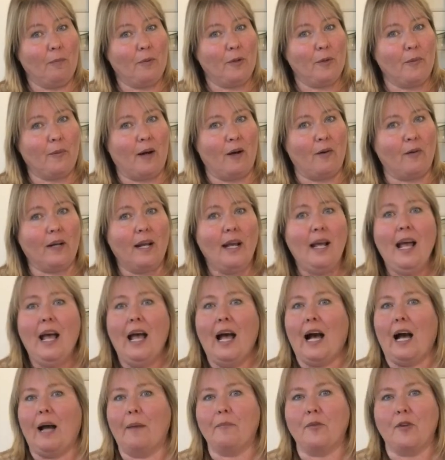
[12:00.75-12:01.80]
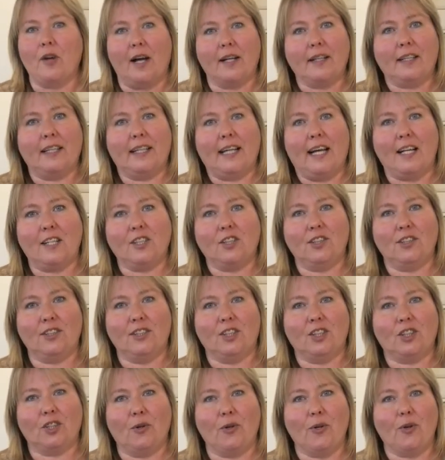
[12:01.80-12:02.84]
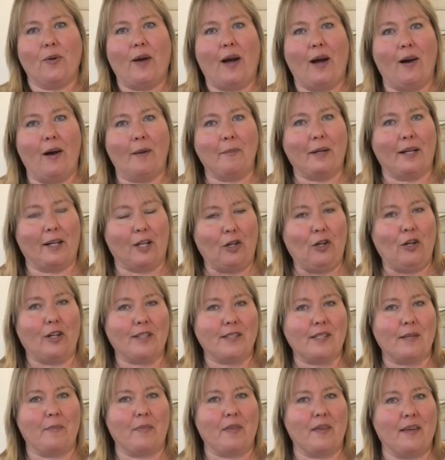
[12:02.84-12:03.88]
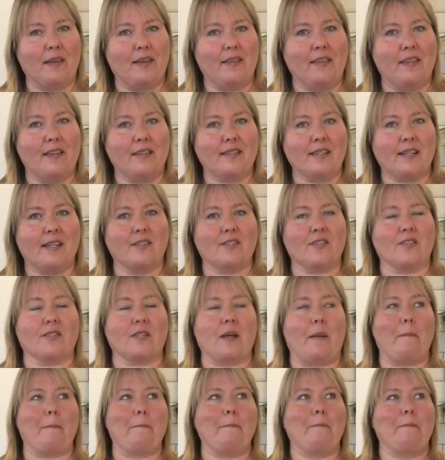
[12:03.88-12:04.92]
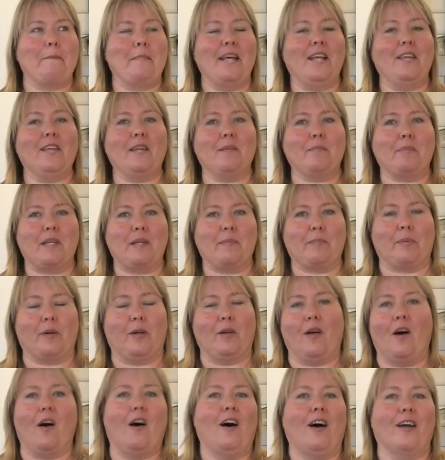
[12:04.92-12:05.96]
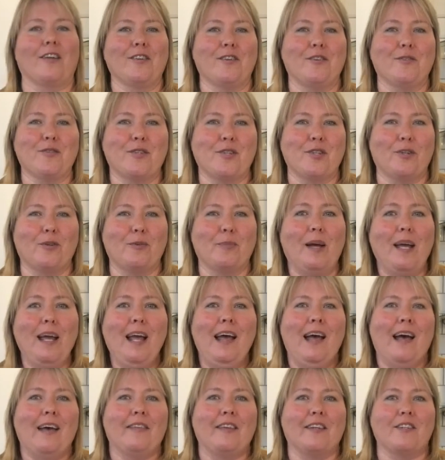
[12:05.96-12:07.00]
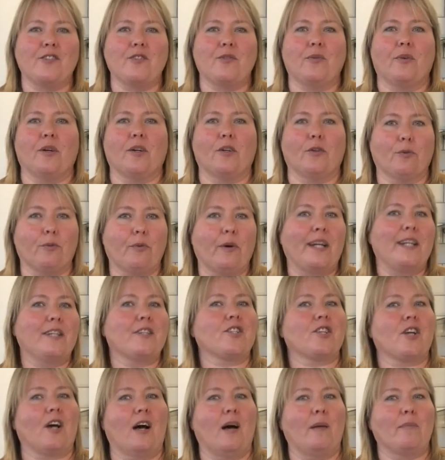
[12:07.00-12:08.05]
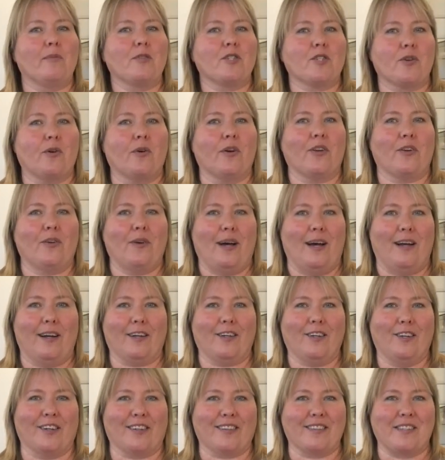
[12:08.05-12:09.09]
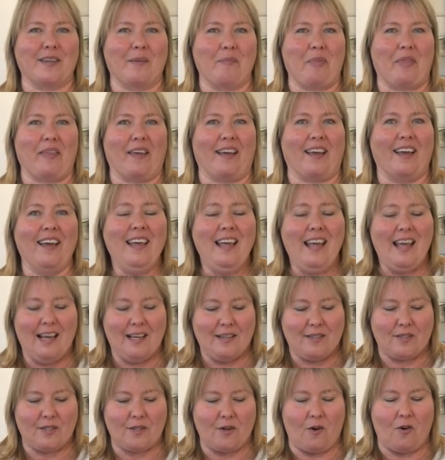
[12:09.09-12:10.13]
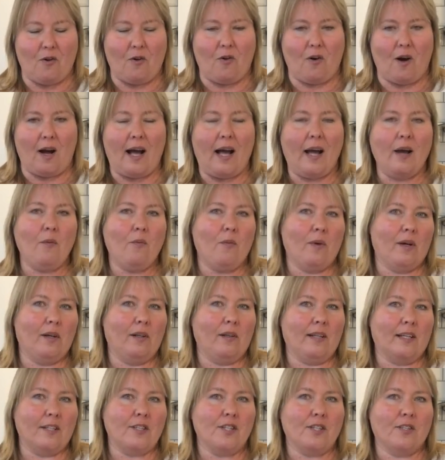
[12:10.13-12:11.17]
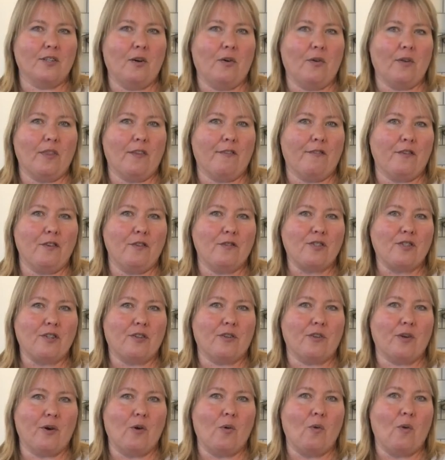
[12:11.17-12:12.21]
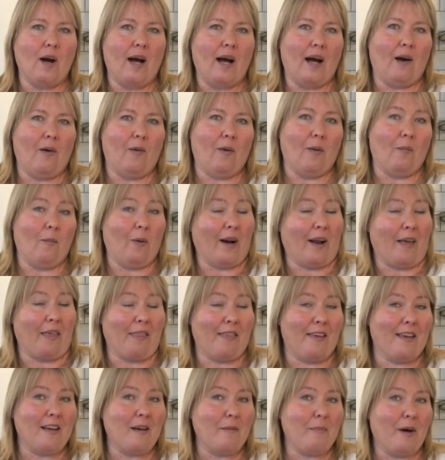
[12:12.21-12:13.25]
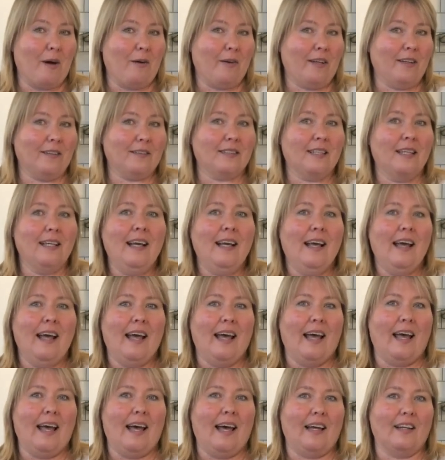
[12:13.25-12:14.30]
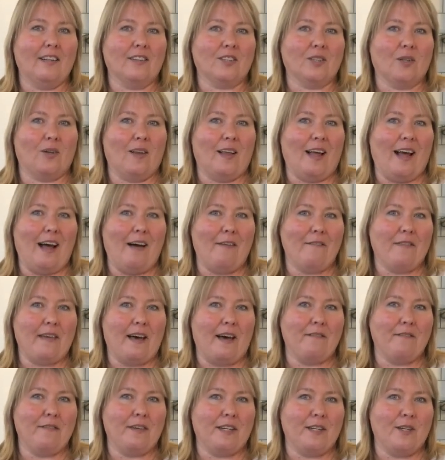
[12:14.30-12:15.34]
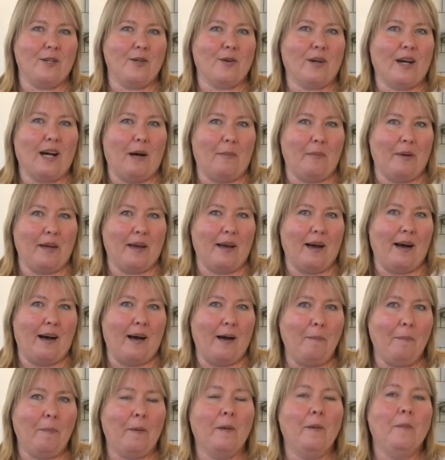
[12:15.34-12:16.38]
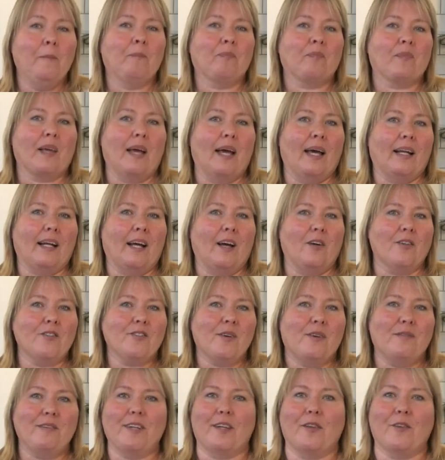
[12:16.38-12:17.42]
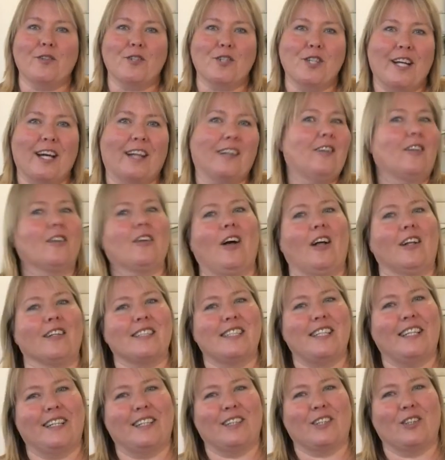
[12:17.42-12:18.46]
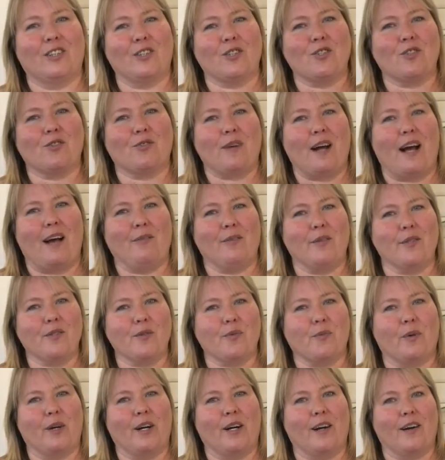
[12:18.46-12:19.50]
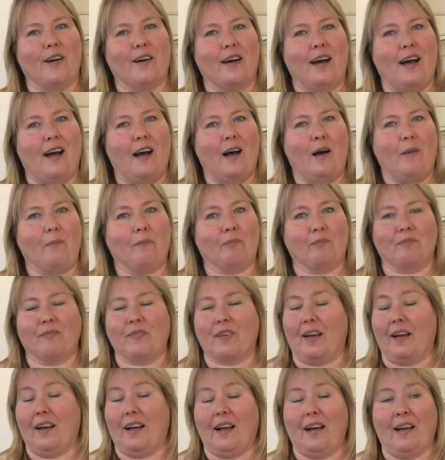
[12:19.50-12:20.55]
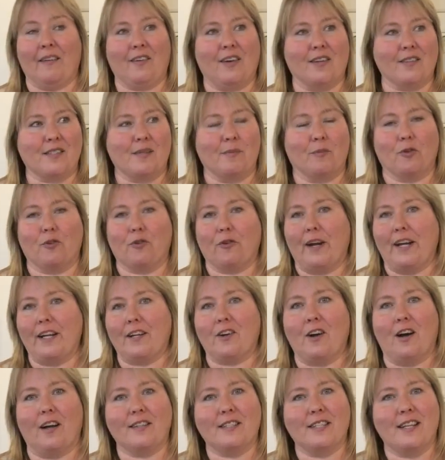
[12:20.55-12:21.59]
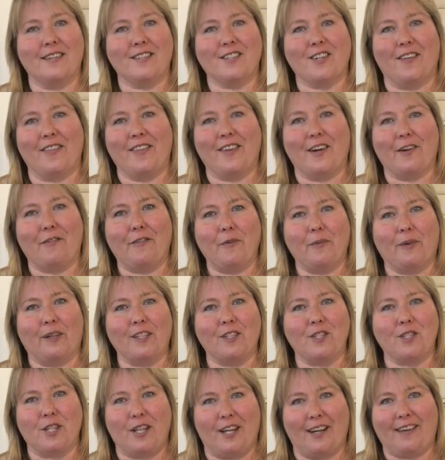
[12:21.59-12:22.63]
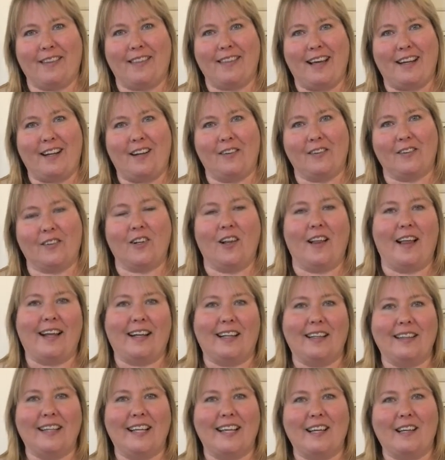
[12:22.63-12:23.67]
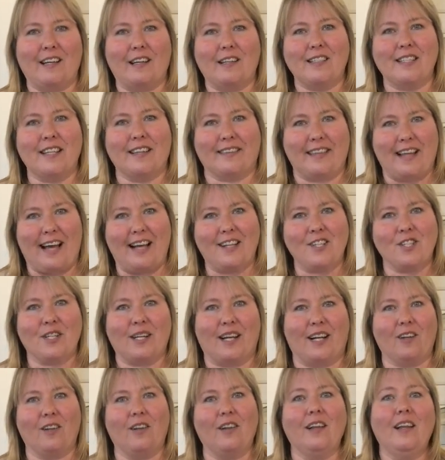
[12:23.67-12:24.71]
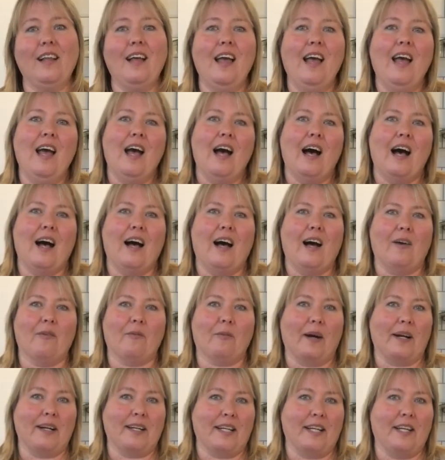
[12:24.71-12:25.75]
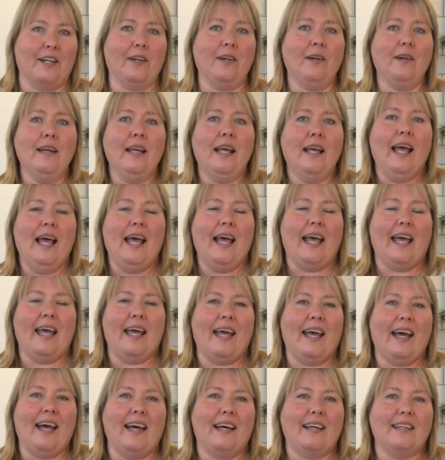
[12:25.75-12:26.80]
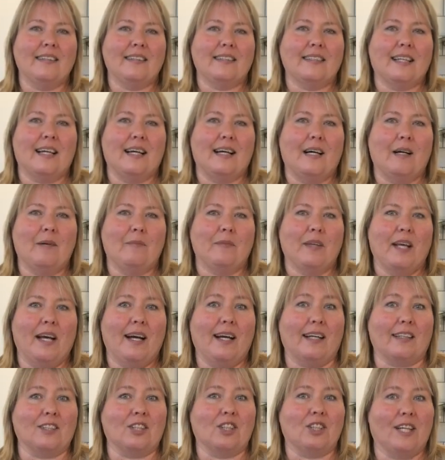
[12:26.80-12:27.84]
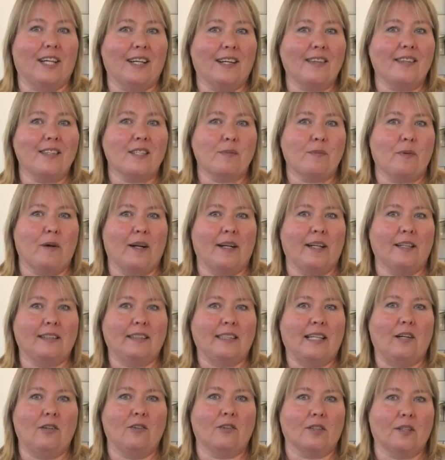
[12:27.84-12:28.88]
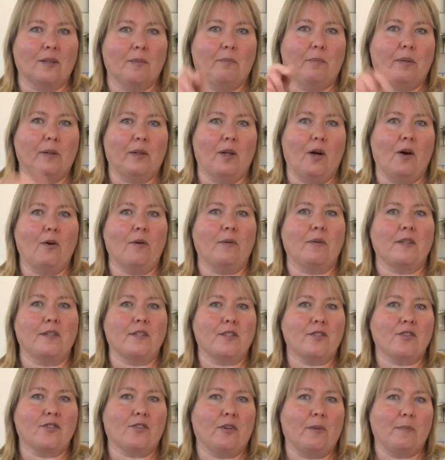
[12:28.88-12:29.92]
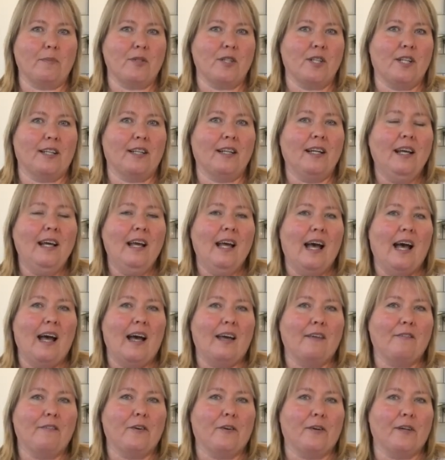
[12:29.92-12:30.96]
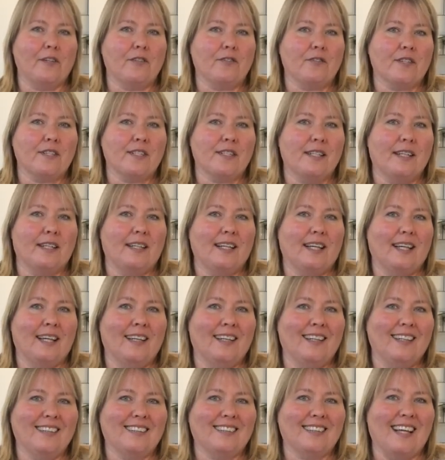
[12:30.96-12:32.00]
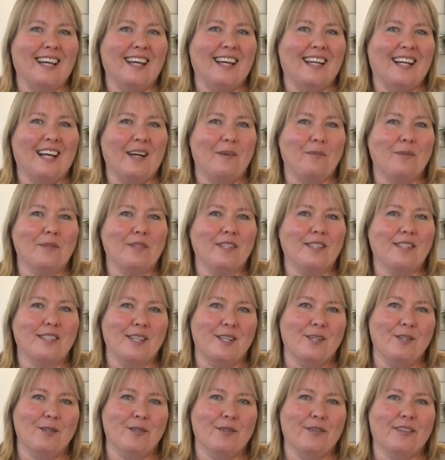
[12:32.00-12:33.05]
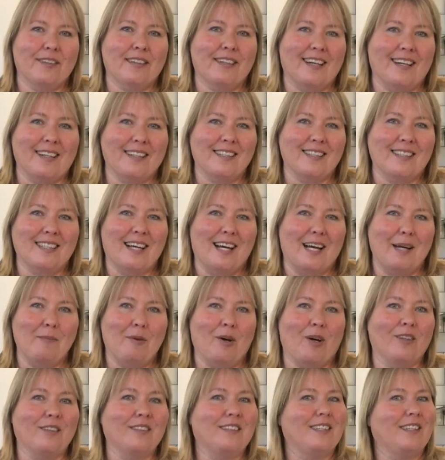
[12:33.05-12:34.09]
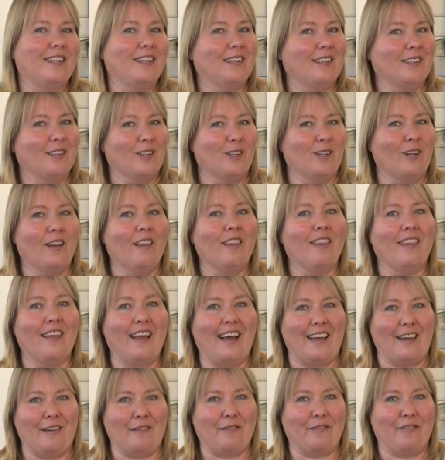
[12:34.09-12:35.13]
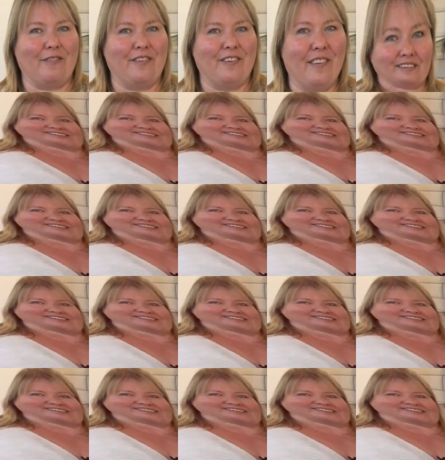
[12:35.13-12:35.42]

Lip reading: you out. I'm not going to actually show you how I'm going to cook something in this, because there's a million people on YouTube that do a great job showing you how to cook something. So I will let you know in the future though what I think about it. And so I'll have that video coming up. And I also have another channel called Tinagirl Travels, where I've got some great content on there if you want to check that out, and I'll add a link to that channel right here. And yeah, check this product out below in the description if you're interested in it, and I will see you next time on Tinagirl Life.